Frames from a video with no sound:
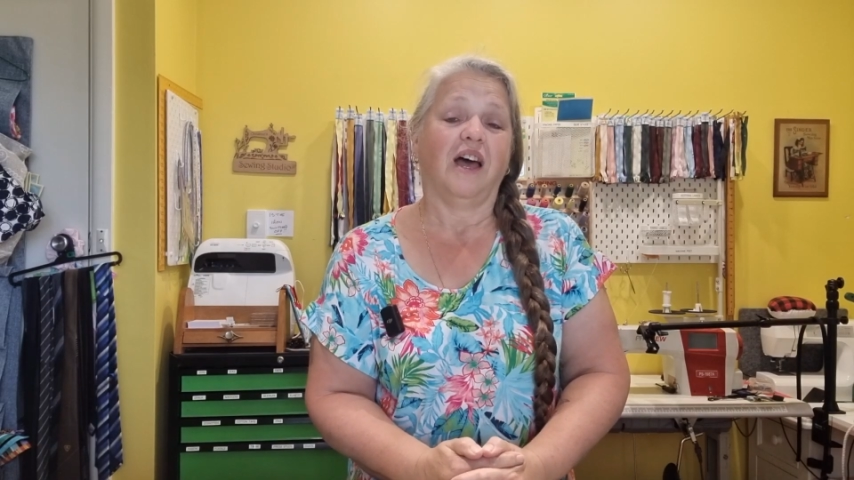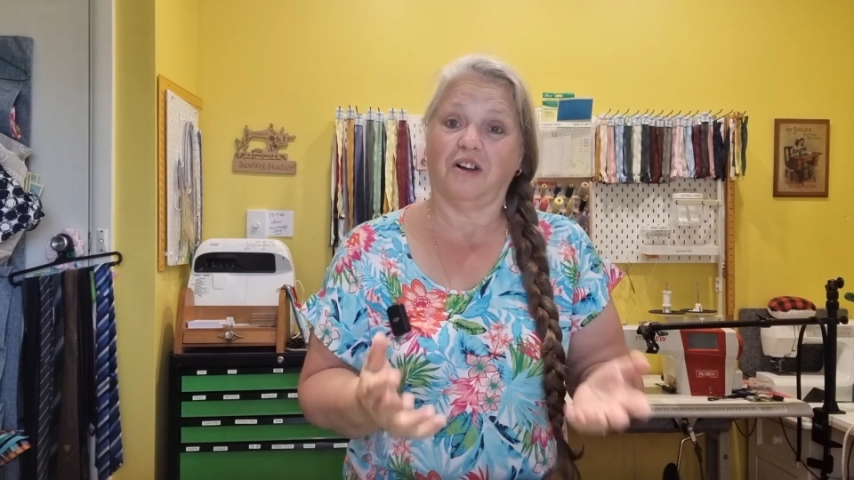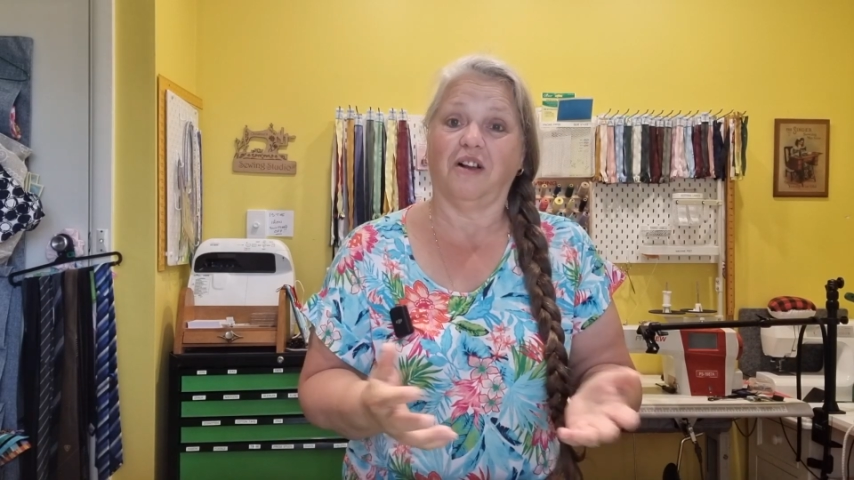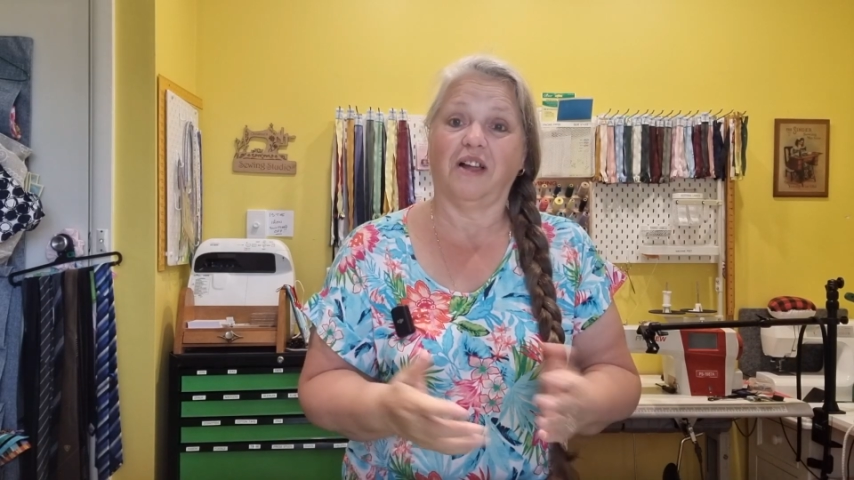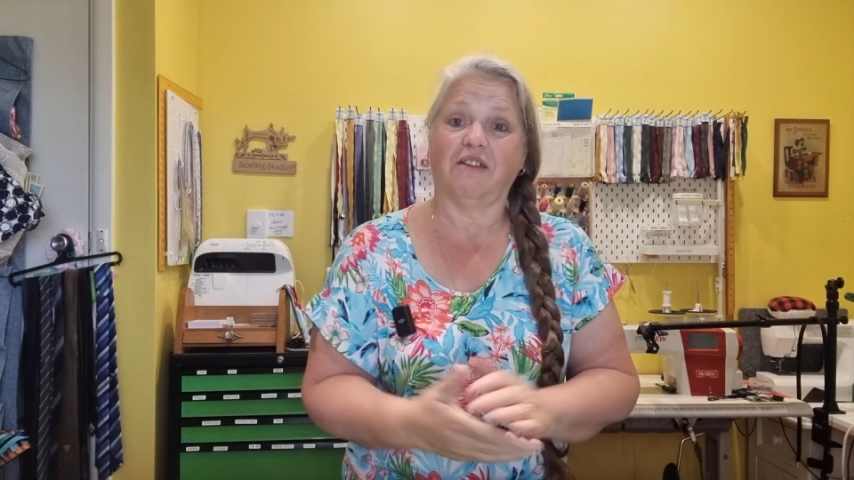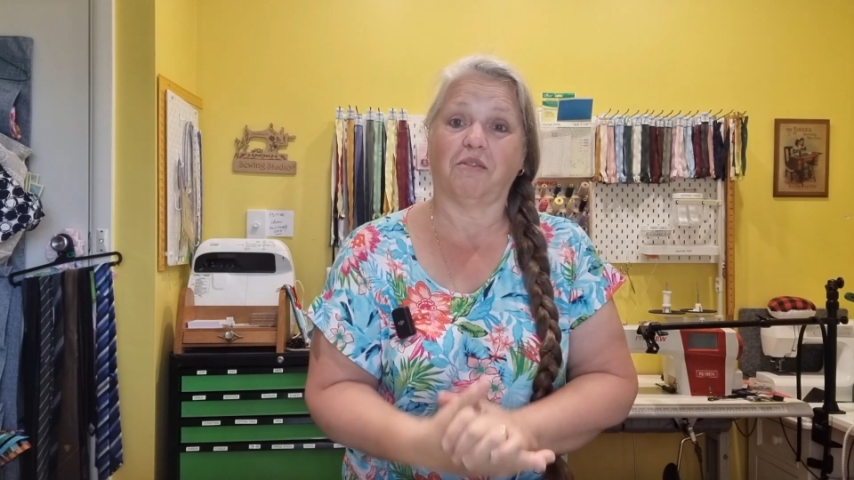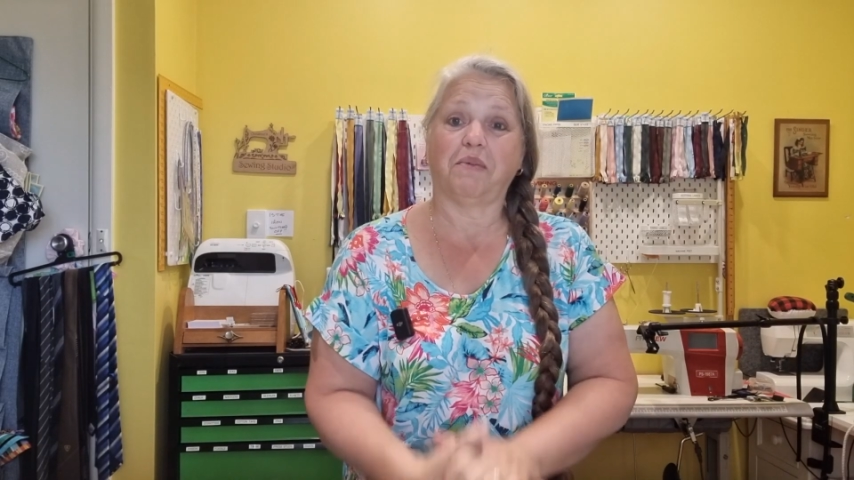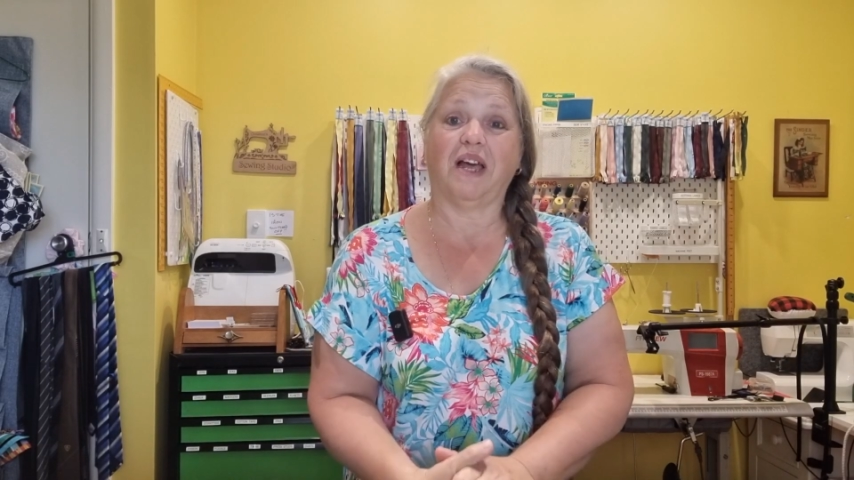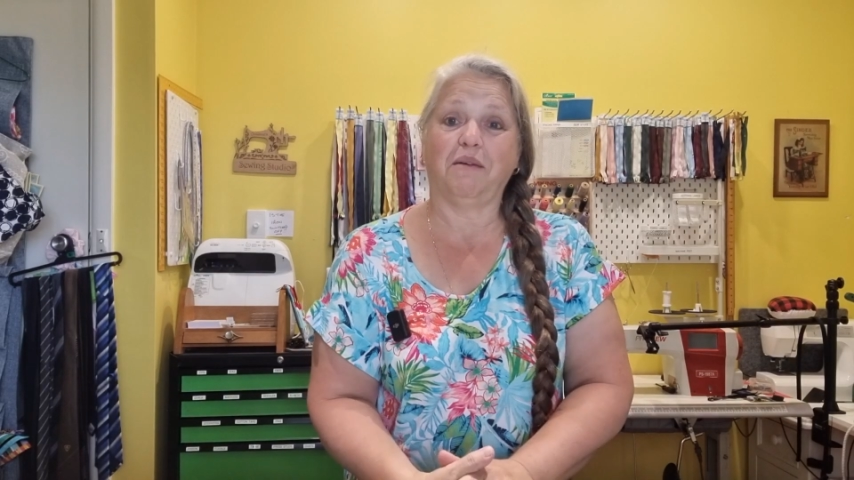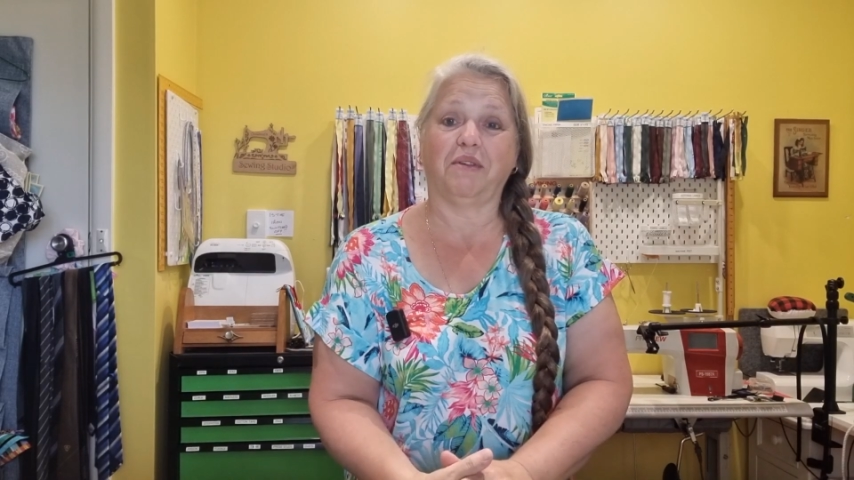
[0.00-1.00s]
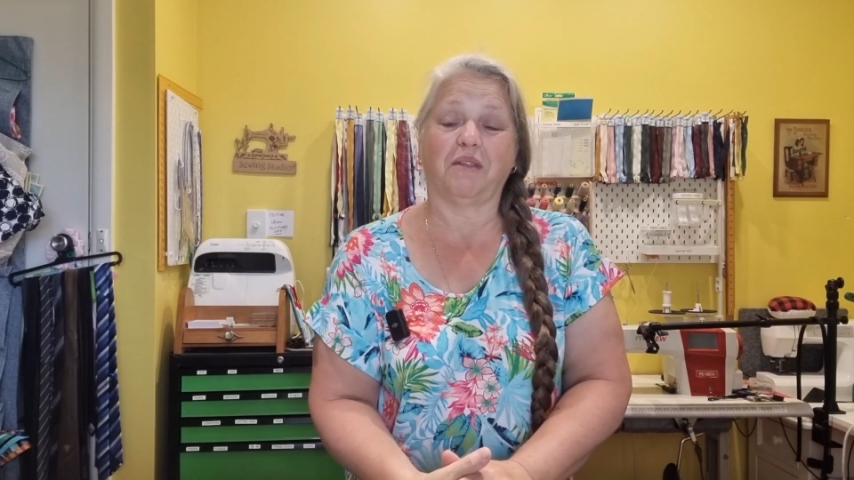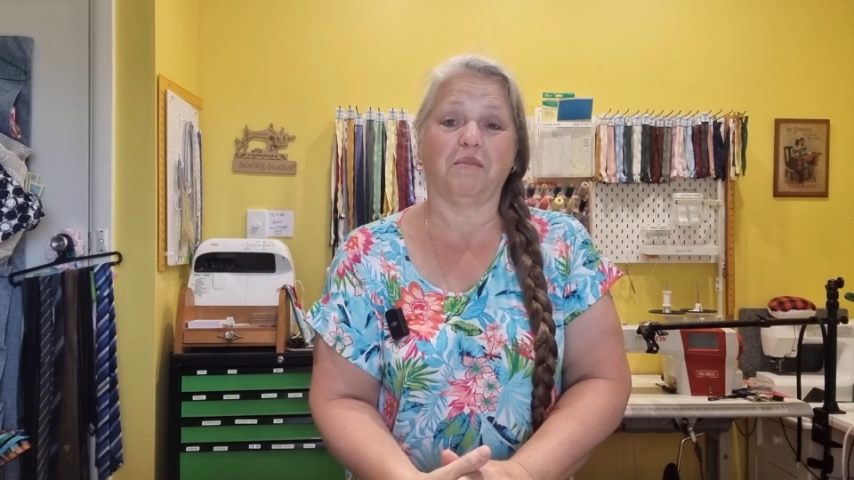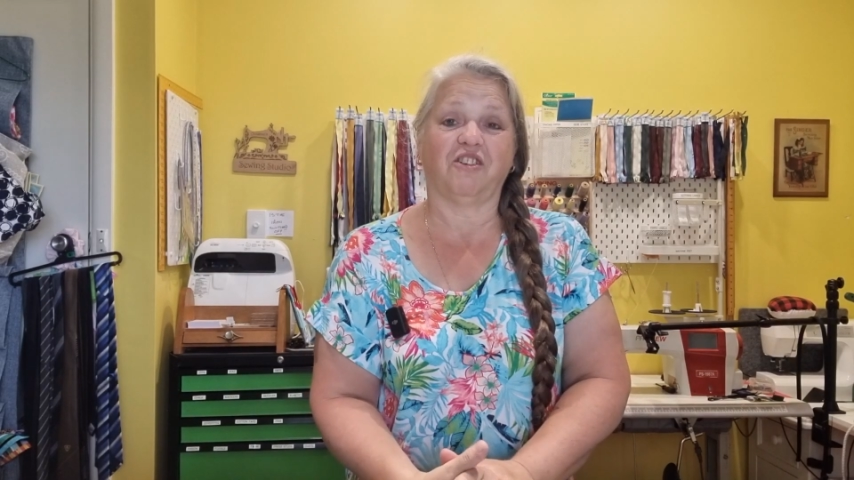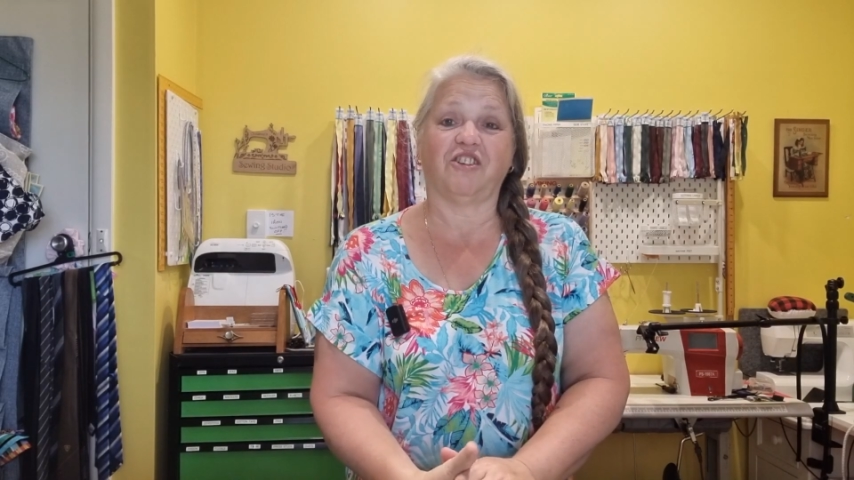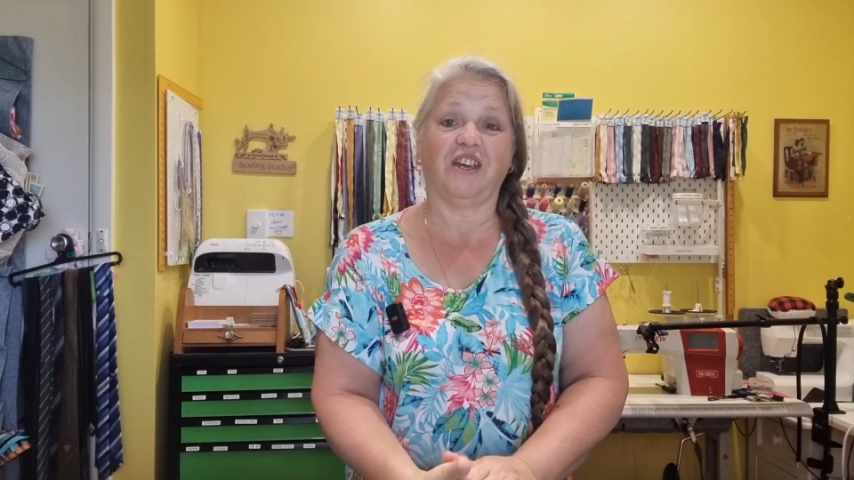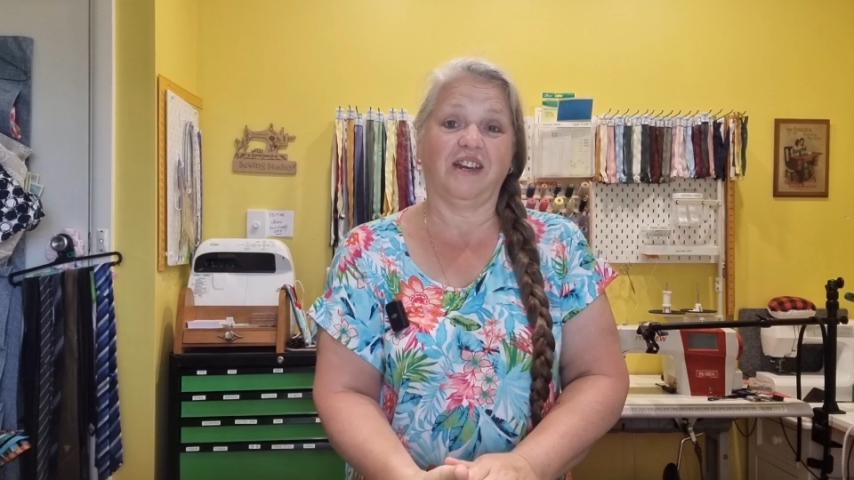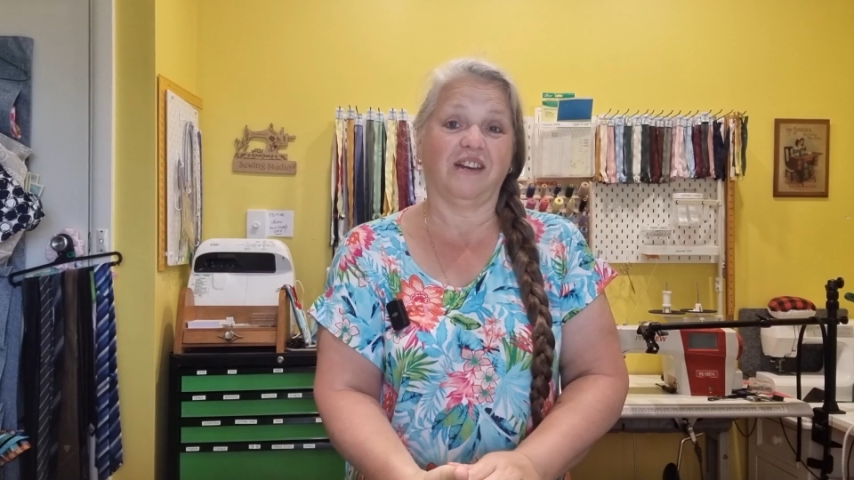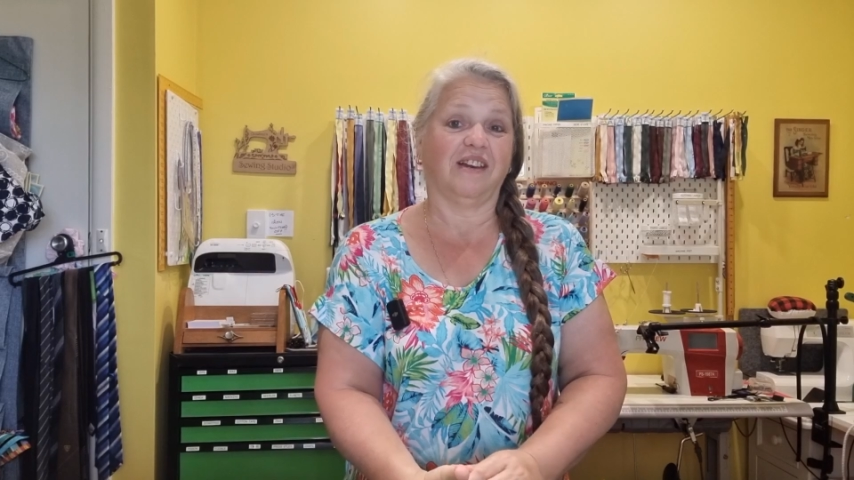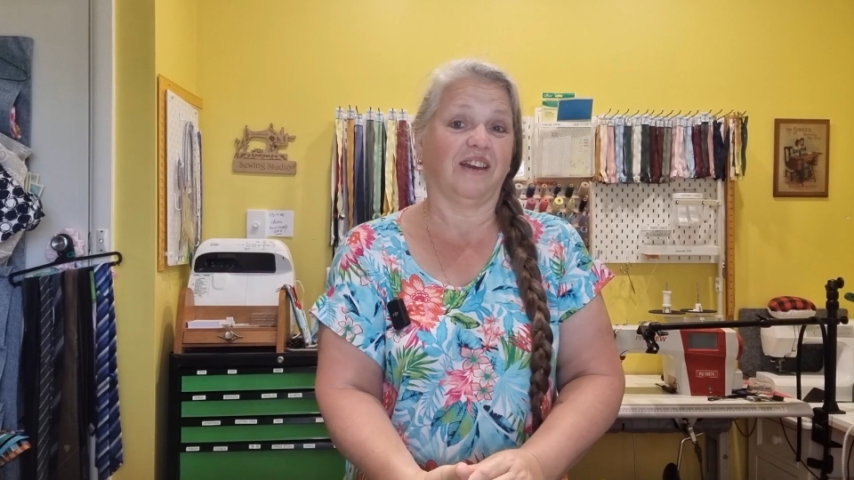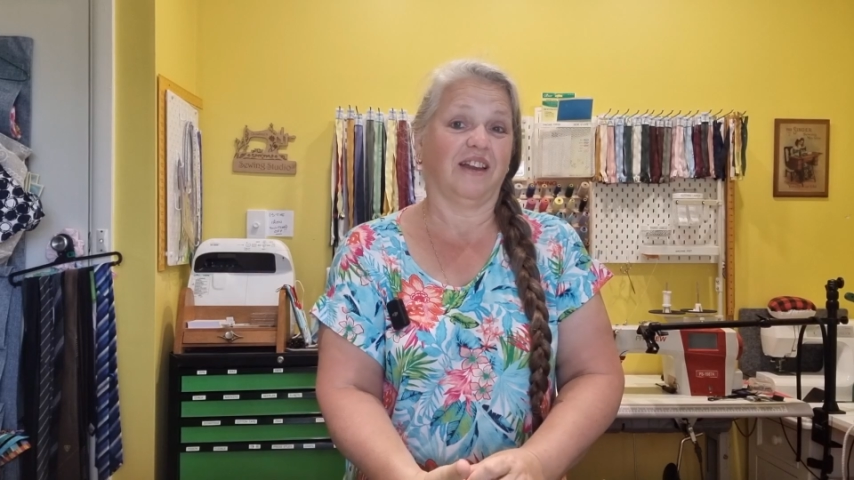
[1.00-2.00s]
I'll have a play with the
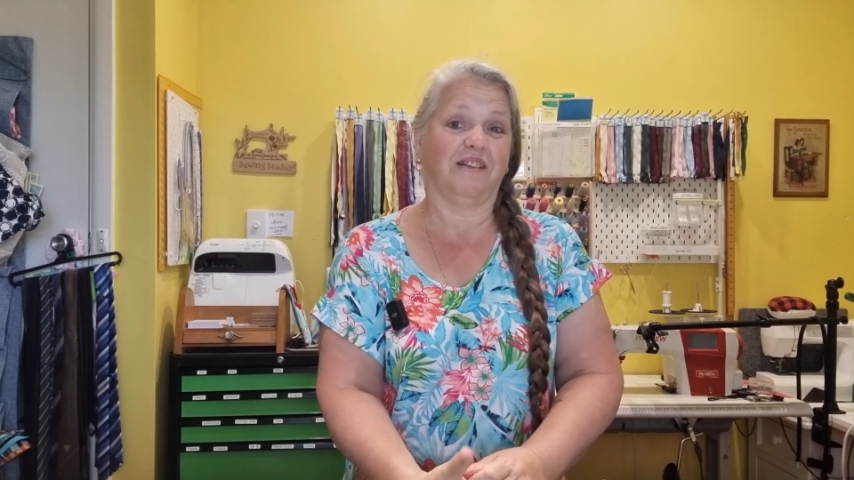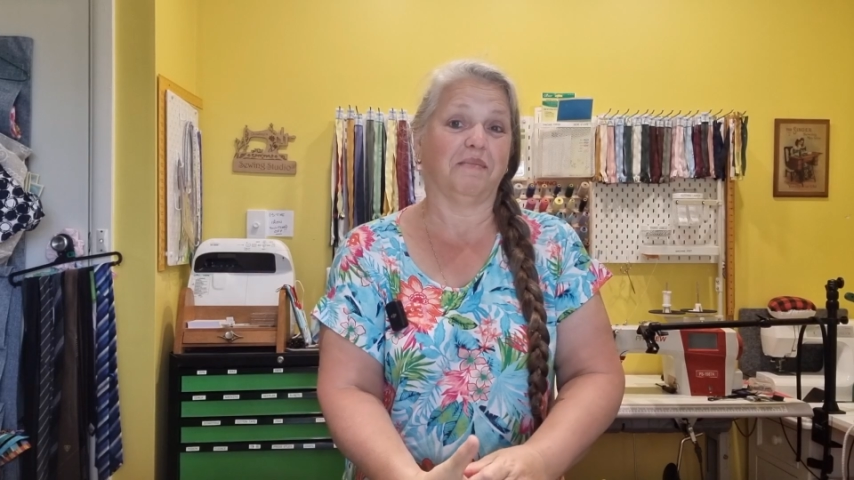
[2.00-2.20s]
machine,